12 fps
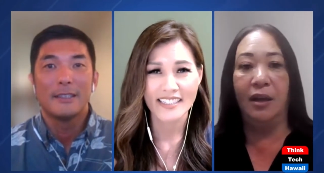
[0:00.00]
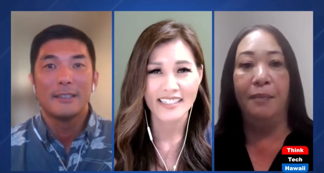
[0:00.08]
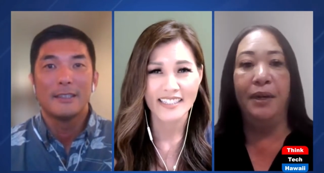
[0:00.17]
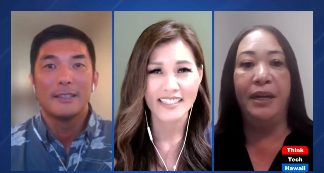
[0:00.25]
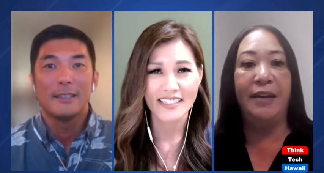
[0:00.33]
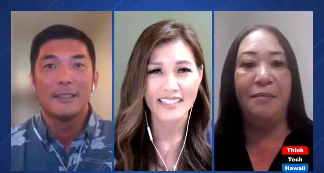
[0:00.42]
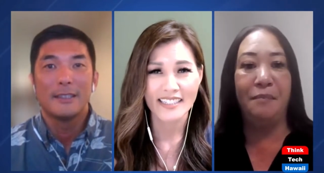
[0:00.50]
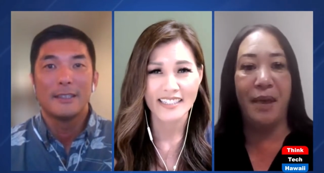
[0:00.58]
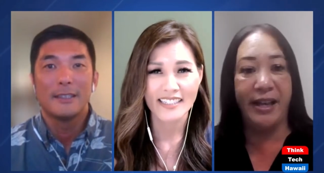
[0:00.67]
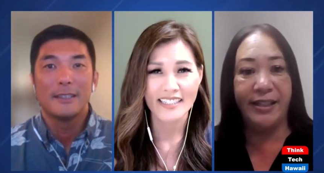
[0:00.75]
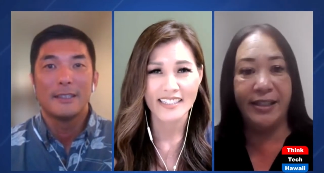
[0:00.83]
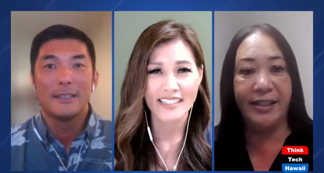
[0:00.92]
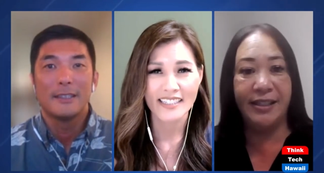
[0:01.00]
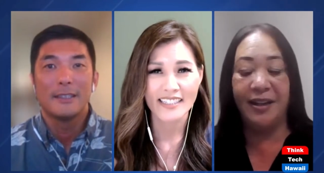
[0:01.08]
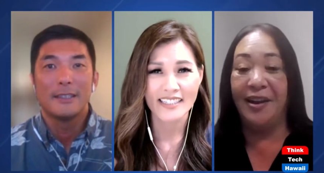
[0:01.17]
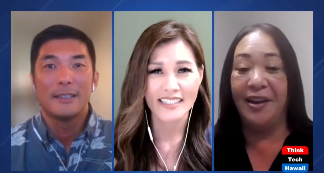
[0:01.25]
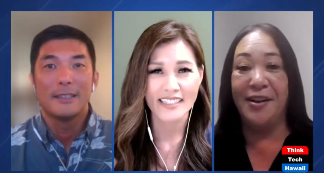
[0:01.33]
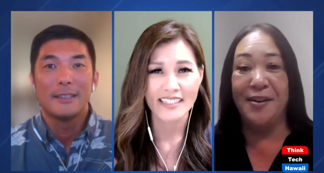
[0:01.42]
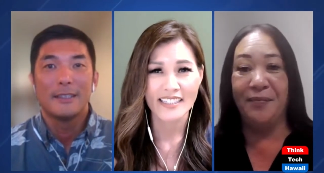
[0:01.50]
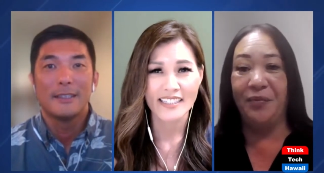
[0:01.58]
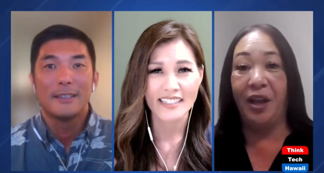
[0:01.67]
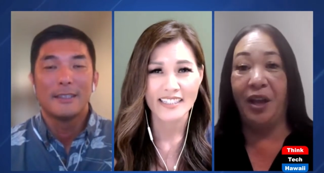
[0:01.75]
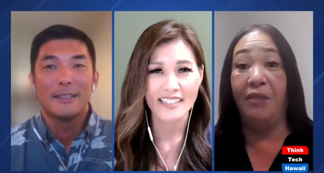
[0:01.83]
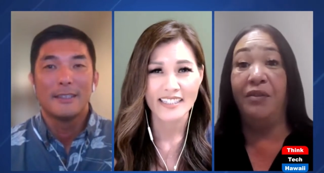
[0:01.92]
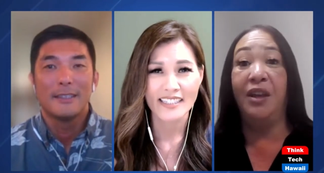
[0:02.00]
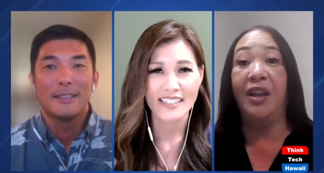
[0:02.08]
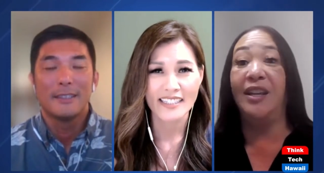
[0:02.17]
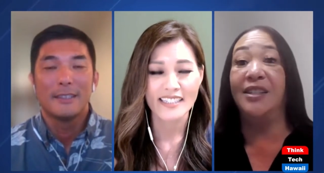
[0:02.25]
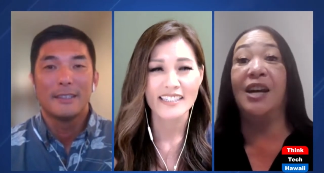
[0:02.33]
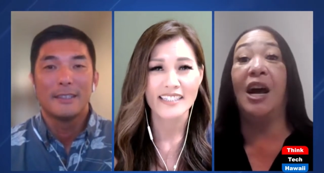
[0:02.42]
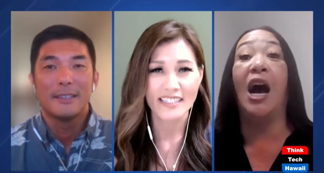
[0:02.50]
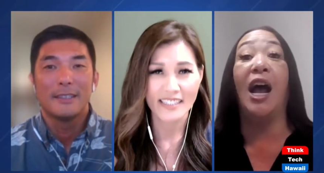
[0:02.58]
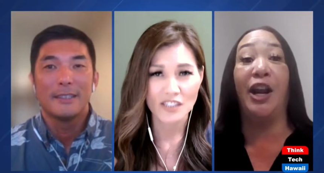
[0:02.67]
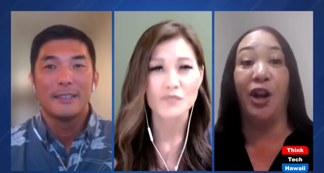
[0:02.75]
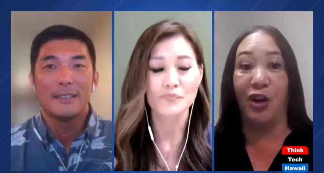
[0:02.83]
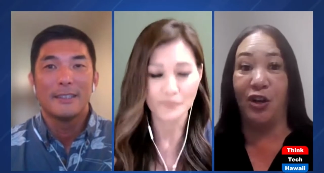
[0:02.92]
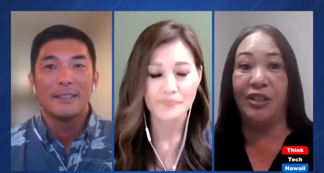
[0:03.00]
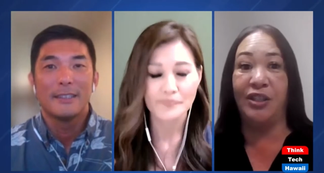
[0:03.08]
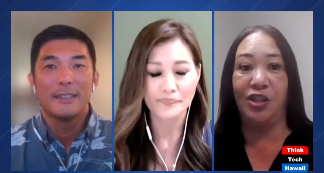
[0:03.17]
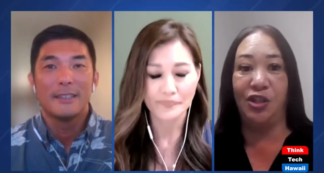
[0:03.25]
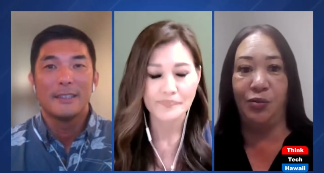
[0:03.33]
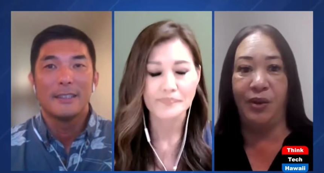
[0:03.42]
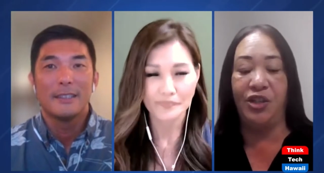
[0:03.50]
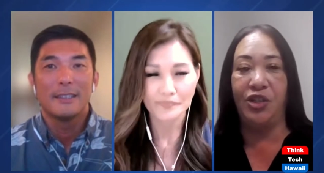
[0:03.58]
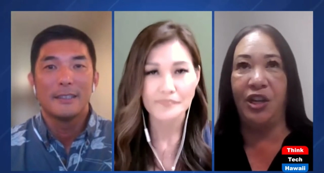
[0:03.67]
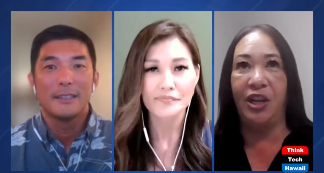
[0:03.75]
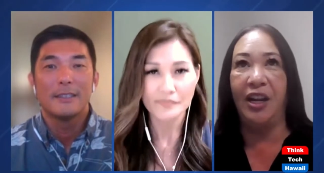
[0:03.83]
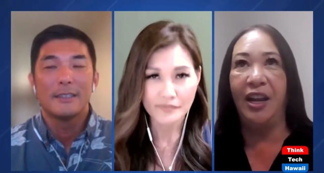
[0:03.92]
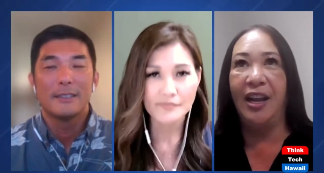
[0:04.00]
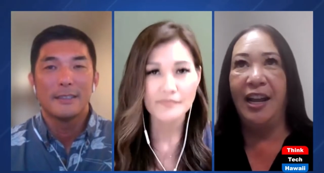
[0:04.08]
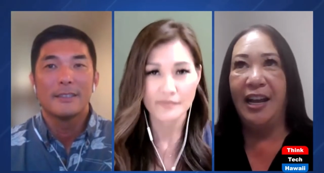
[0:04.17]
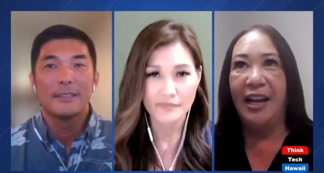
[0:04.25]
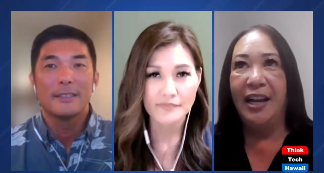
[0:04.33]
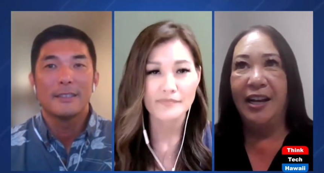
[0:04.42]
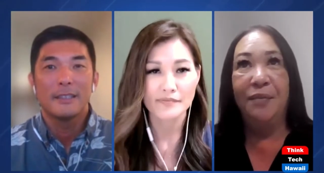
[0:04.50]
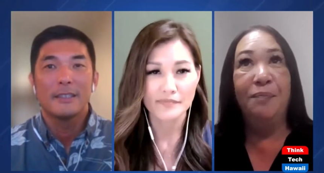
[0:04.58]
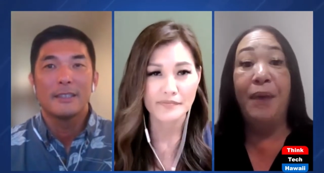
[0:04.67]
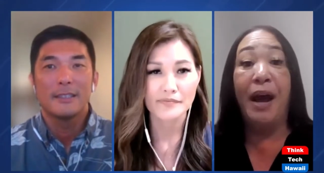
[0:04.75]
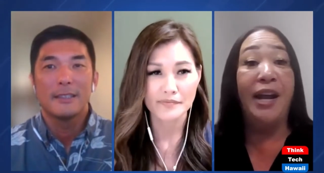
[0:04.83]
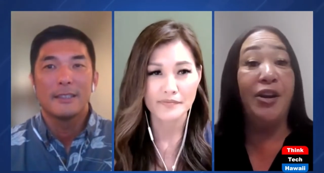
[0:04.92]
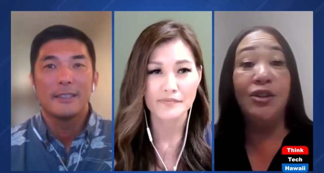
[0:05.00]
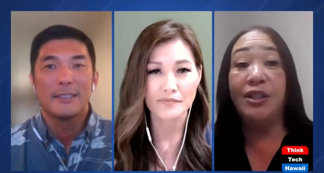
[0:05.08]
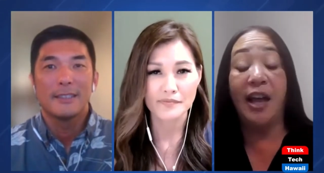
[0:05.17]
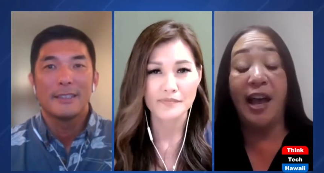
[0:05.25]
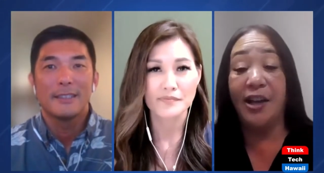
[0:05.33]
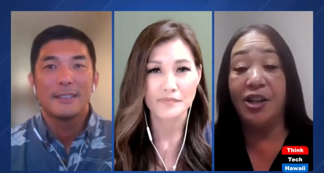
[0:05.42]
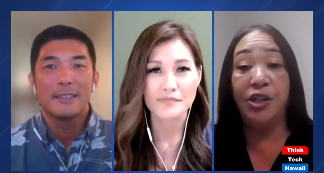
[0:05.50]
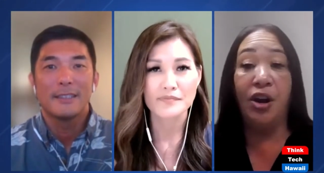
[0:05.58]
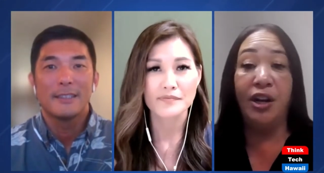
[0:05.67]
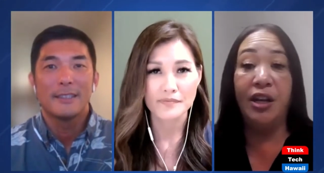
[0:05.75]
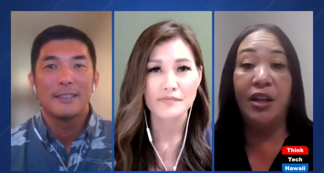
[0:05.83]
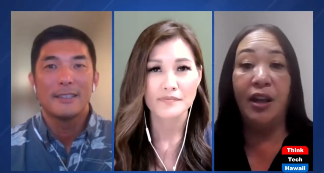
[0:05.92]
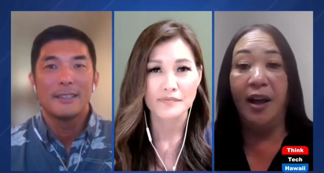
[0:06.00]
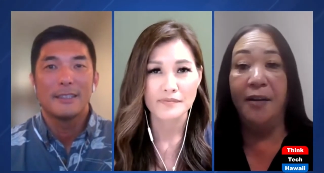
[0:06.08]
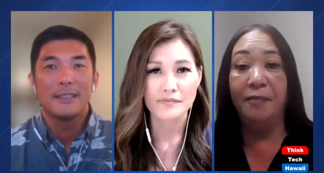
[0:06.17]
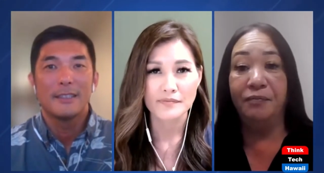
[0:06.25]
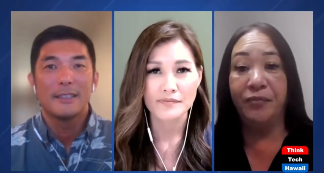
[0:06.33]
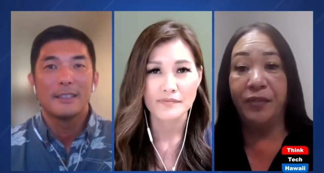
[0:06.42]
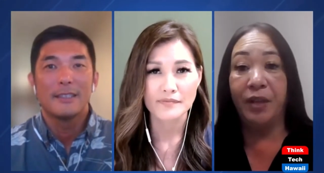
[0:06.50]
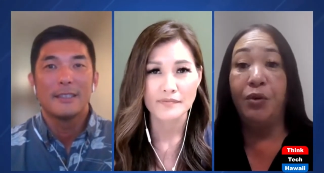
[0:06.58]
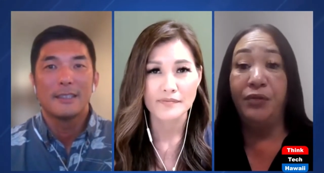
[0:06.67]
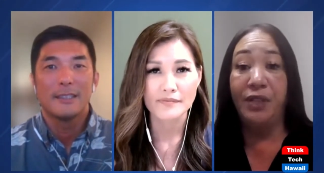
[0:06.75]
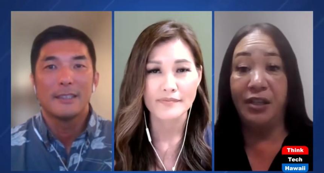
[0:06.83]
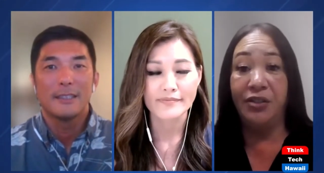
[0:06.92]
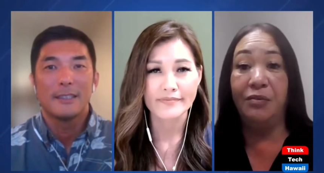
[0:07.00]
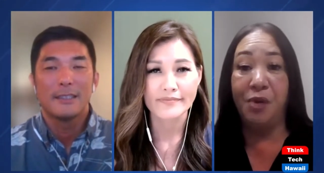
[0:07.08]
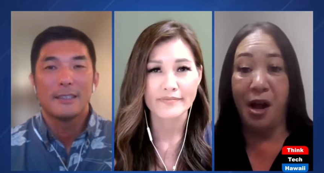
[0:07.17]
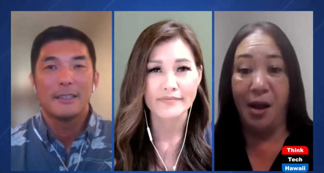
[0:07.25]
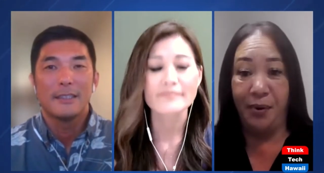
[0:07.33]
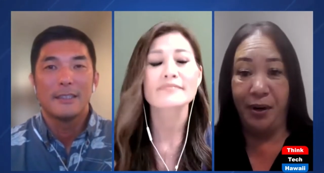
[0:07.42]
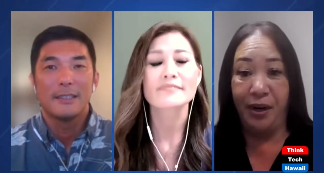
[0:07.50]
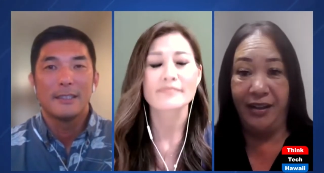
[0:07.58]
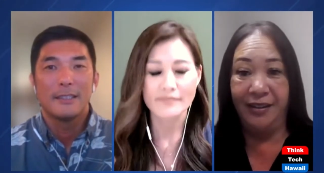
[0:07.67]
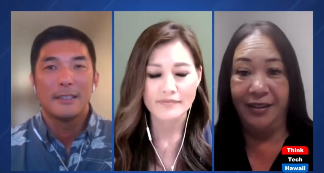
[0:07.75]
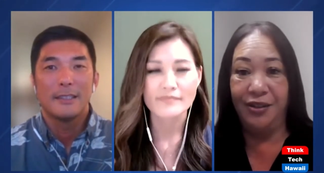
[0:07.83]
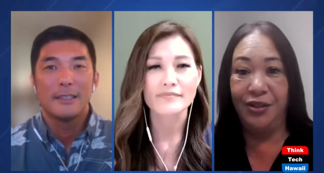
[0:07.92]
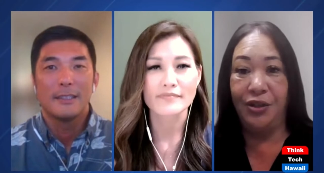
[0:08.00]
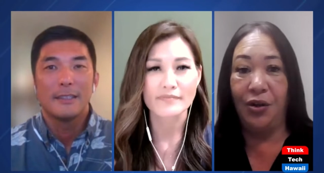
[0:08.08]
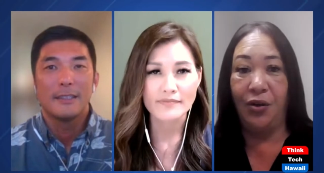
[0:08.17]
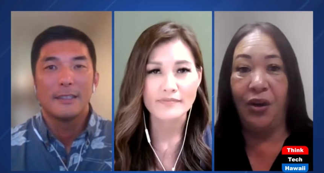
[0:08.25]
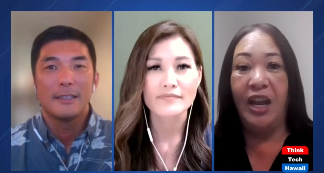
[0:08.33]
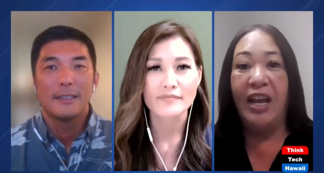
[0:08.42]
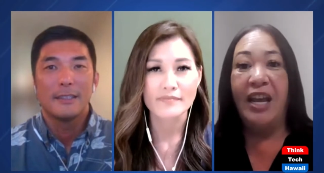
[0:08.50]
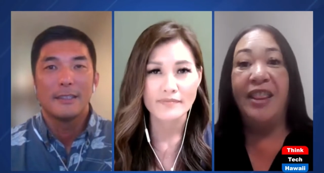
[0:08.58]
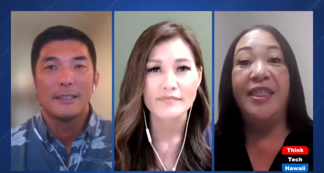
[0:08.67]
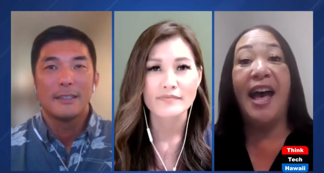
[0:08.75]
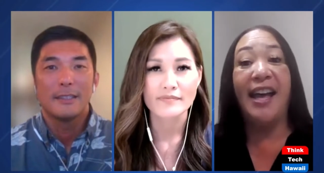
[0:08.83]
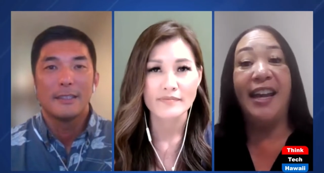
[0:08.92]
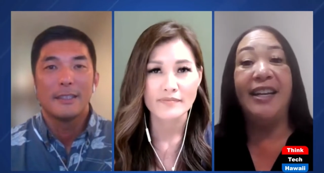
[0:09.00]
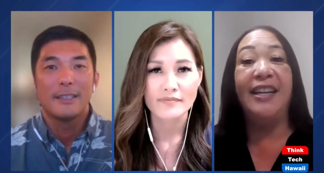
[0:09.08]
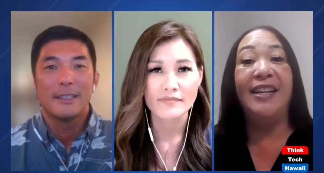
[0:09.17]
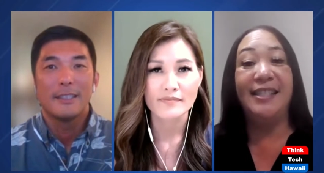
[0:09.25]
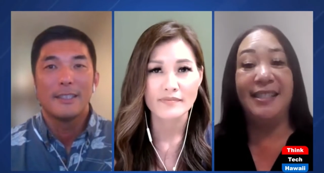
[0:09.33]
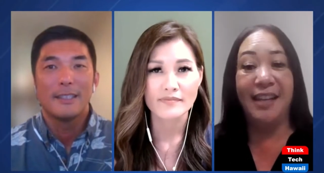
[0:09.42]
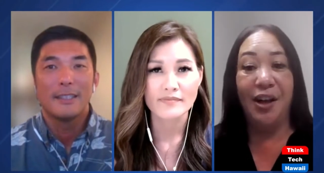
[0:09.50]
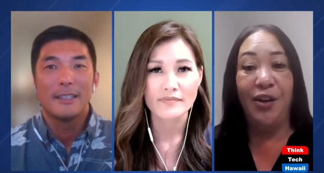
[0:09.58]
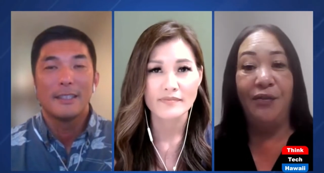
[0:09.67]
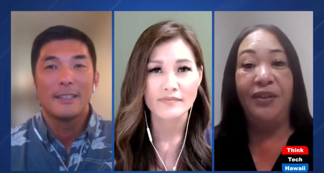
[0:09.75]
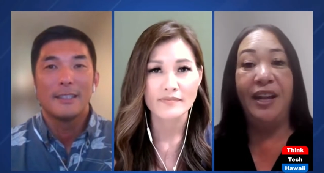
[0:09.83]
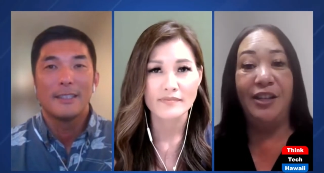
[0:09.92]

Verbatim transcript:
Speaker 1: complete mess um, of the entire situation. Buyers actually already um, moved into the property, so that in itself